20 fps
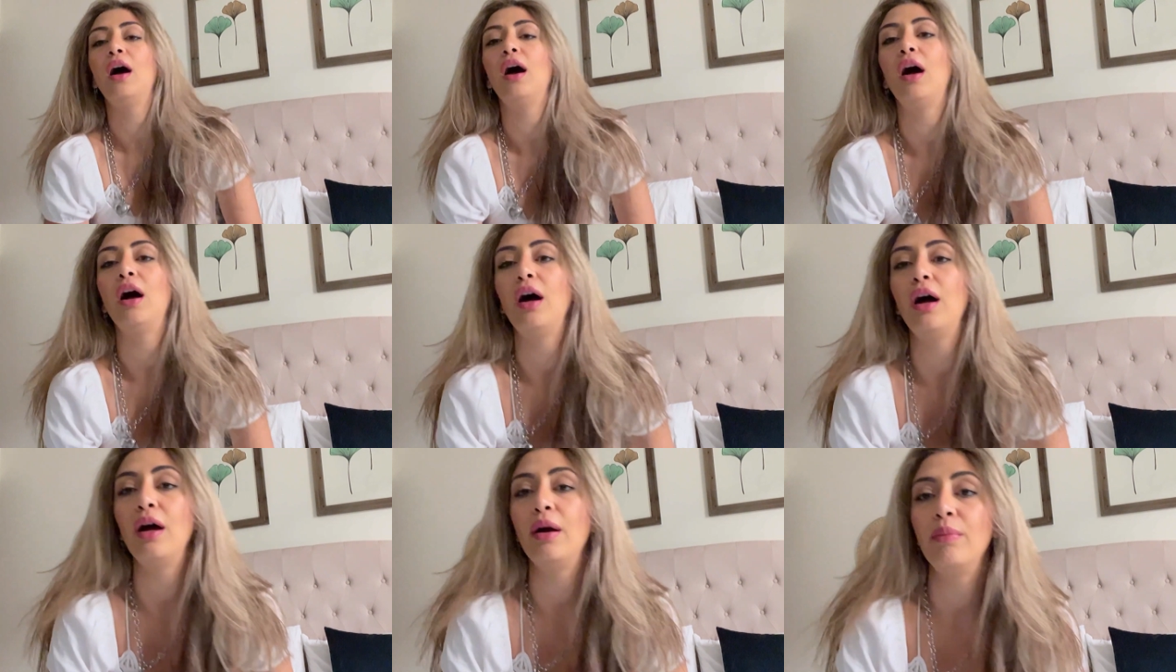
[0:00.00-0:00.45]

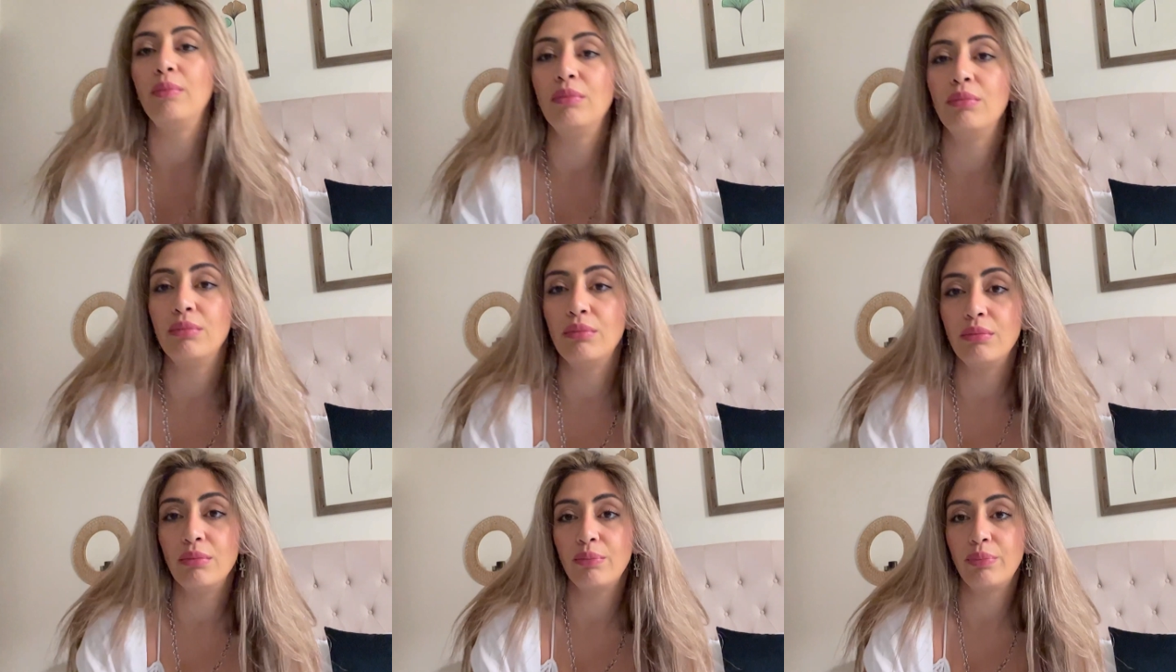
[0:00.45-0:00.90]

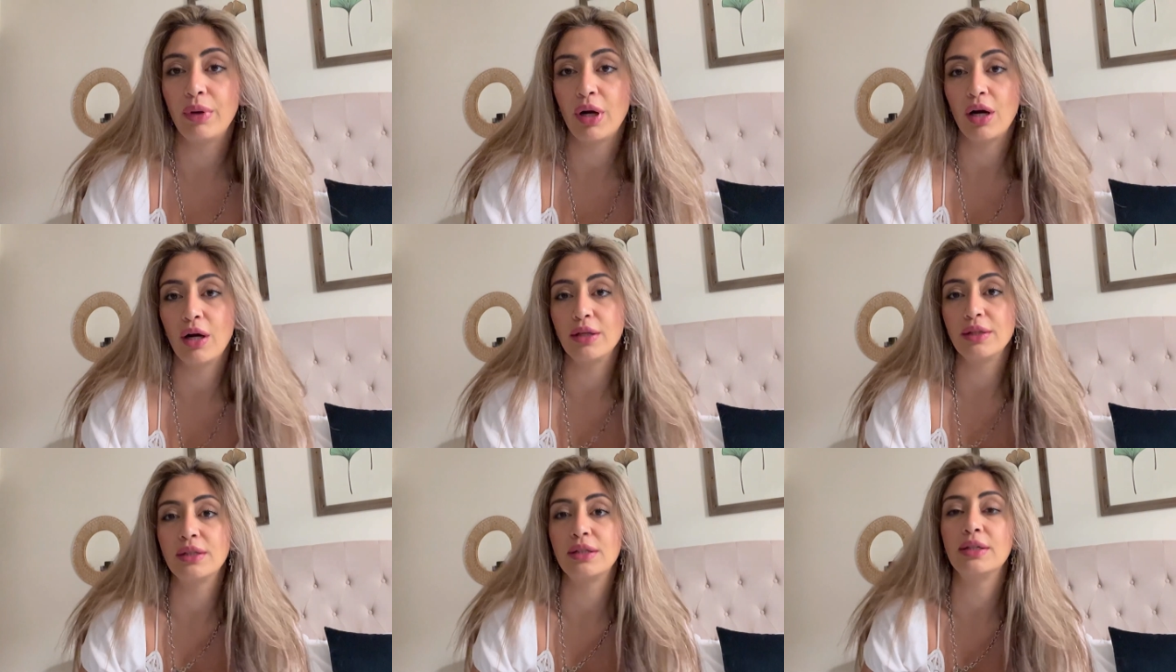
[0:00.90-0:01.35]

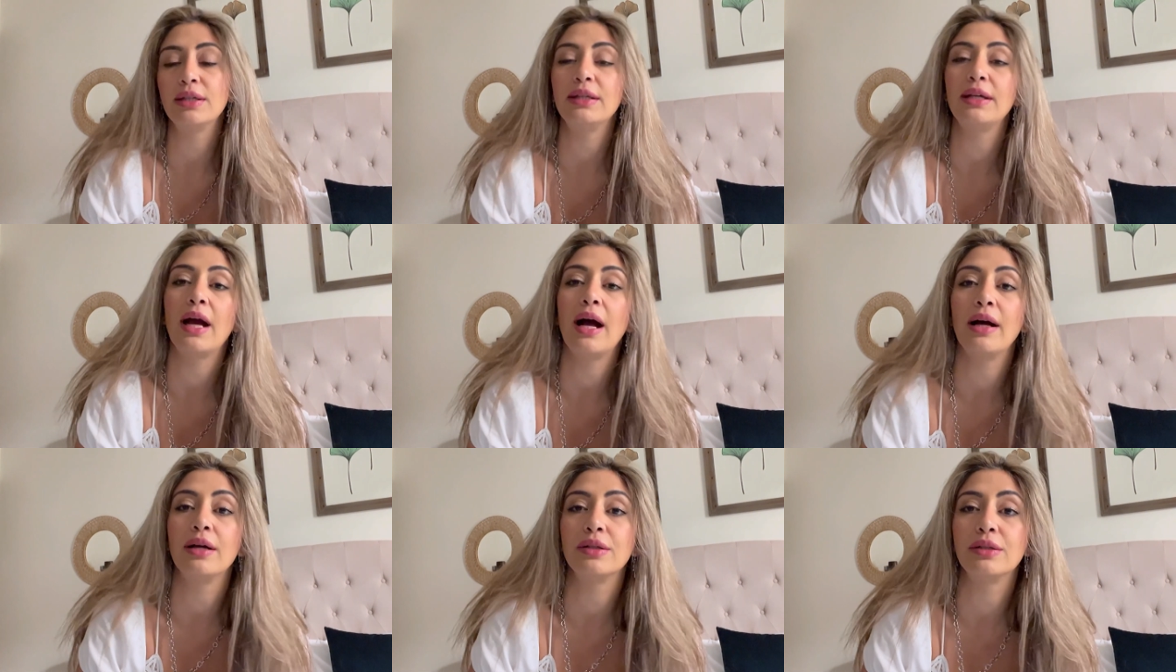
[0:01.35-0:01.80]
But
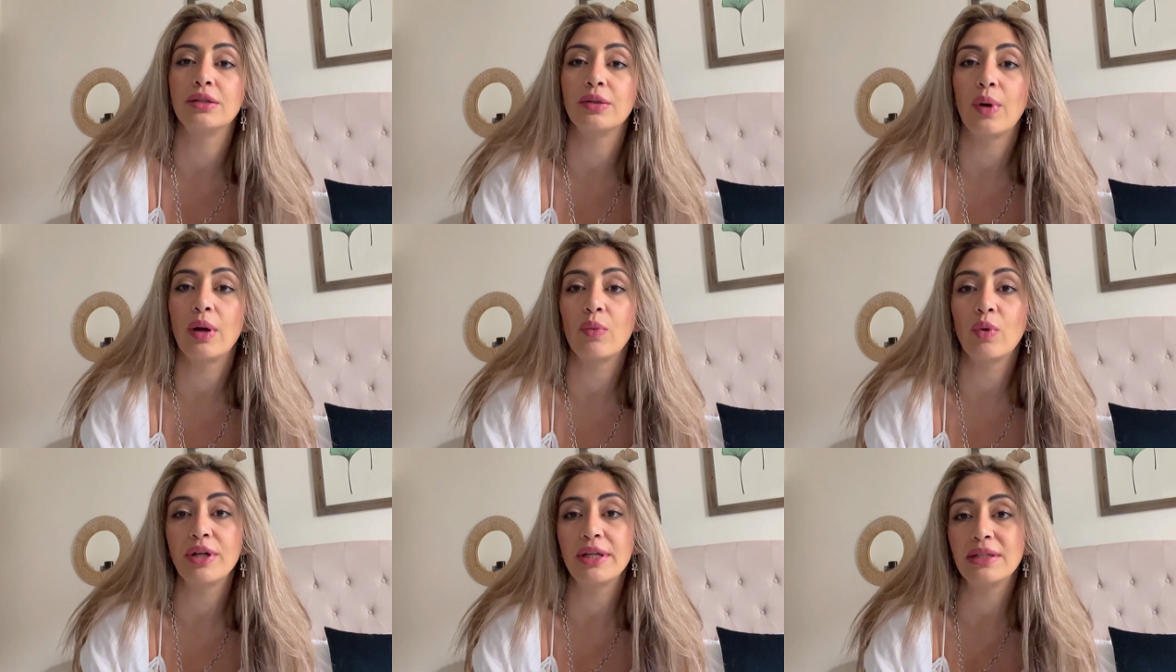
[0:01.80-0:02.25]
yeah, so
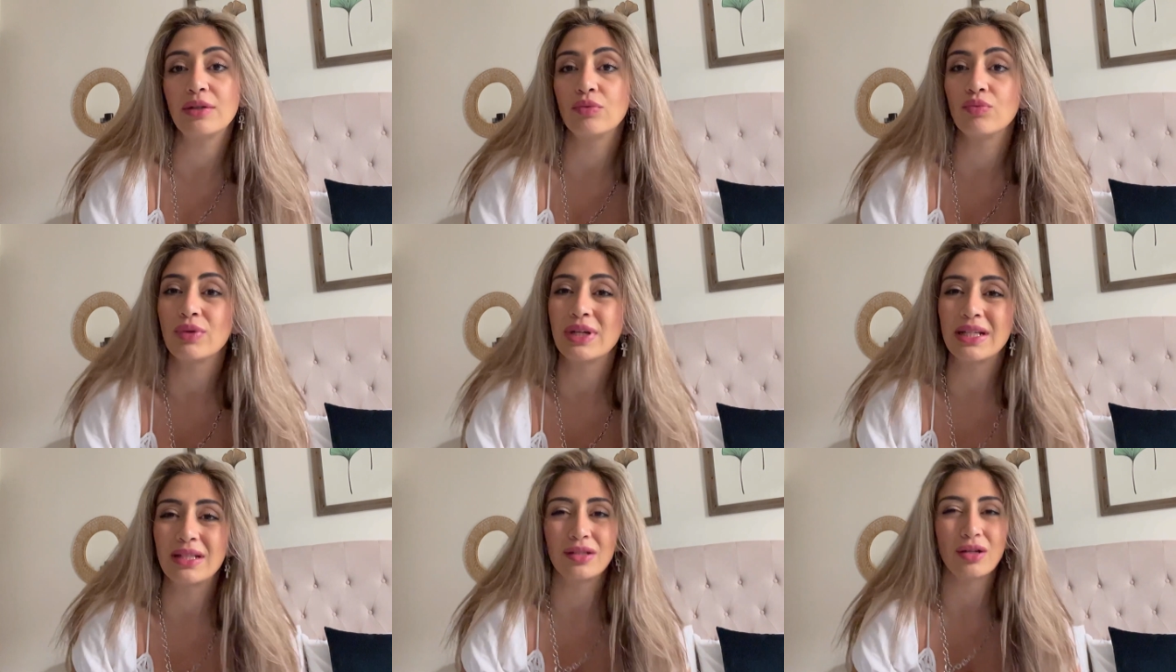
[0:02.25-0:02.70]
I wanted to
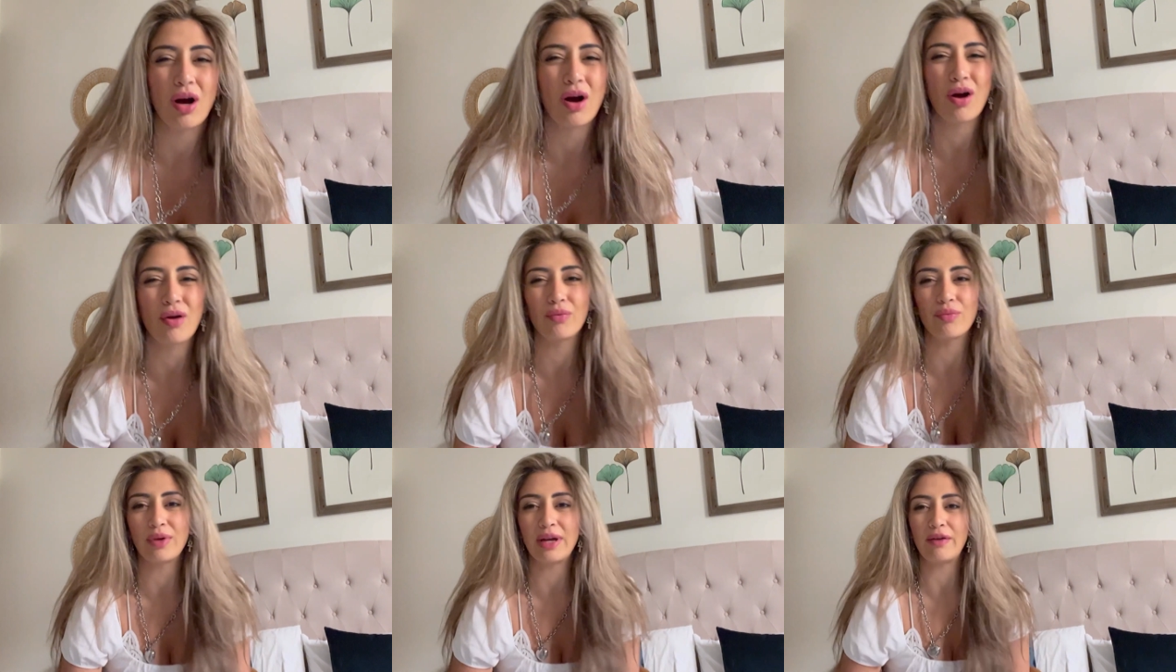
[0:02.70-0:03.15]

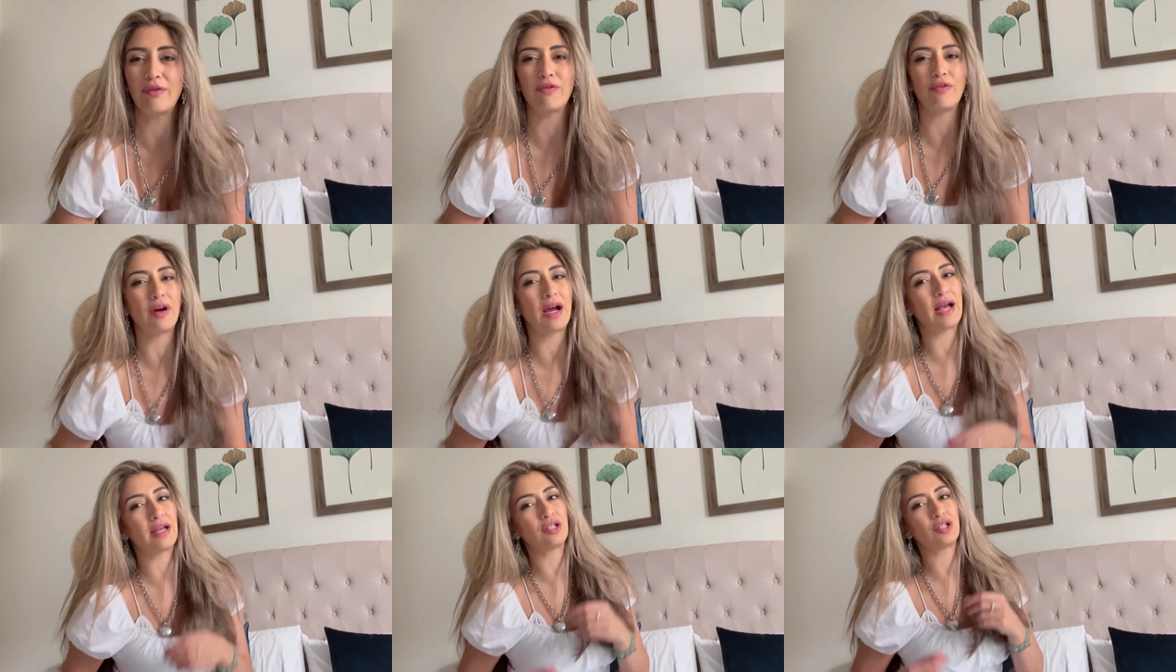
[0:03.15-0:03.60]
restart, a
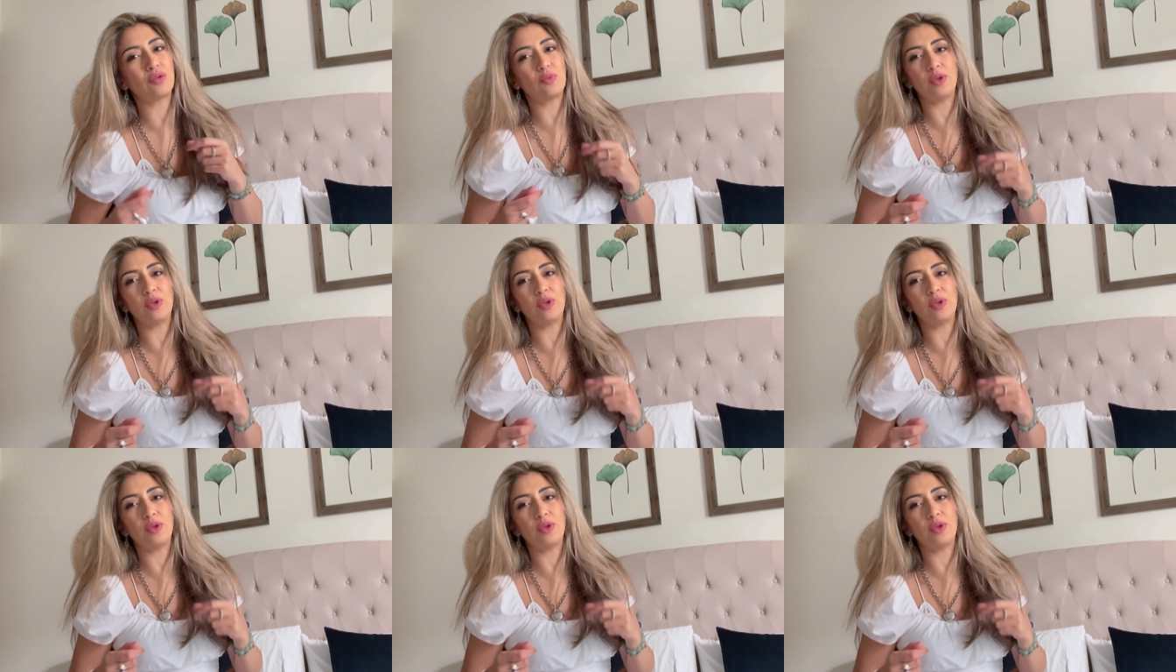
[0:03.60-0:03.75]
refresh.